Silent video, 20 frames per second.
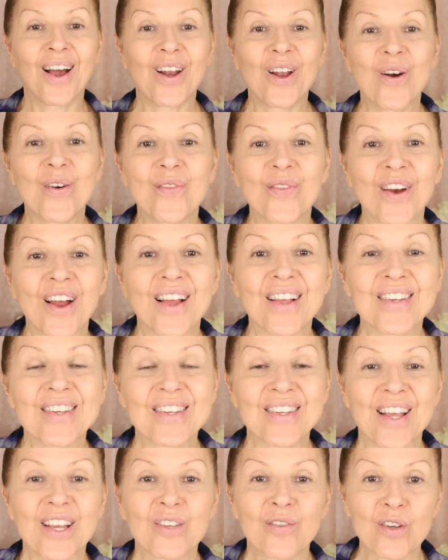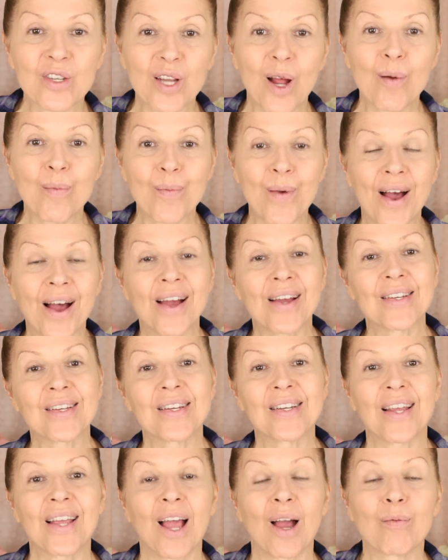Hello friends, thanks for stopping by.
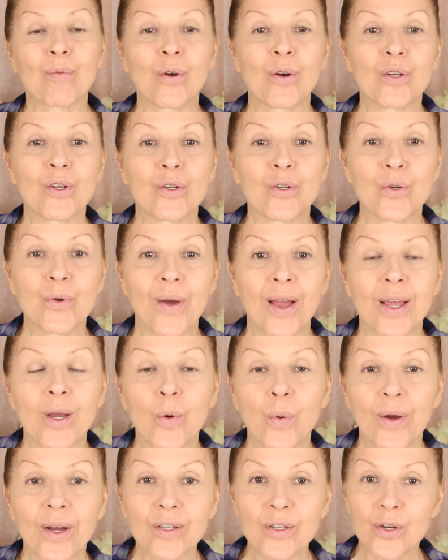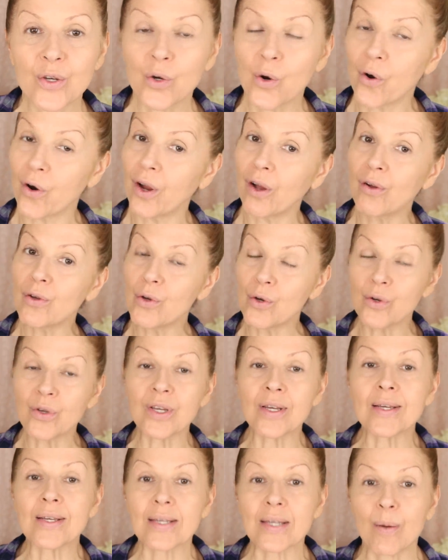Today I'm going to do a quick tutorial
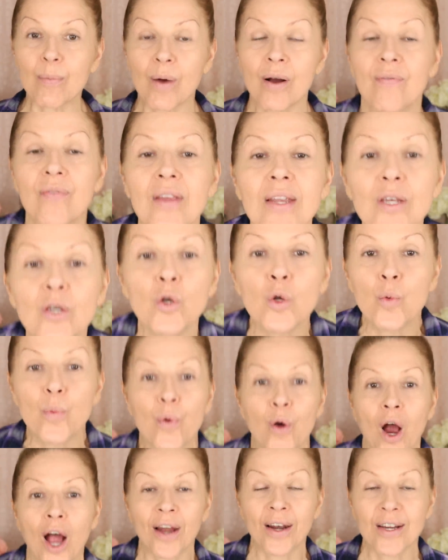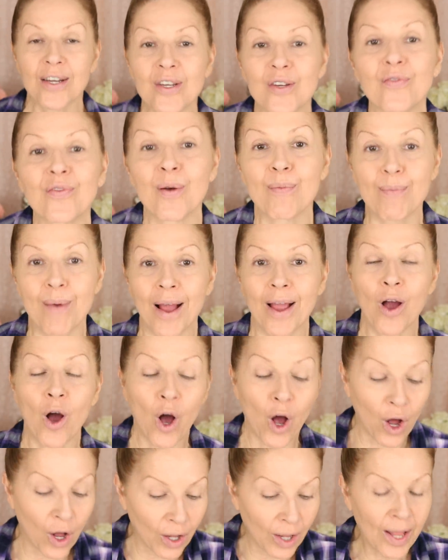using some of the new products from my
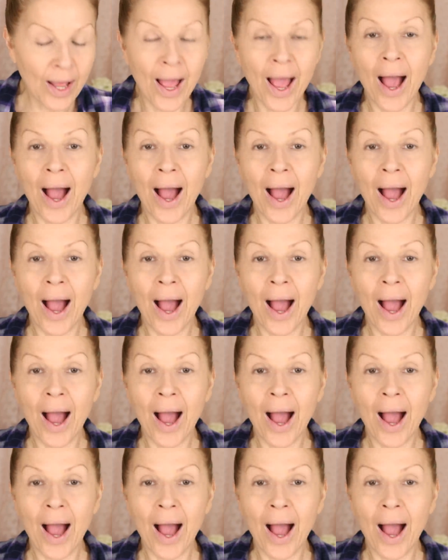haul.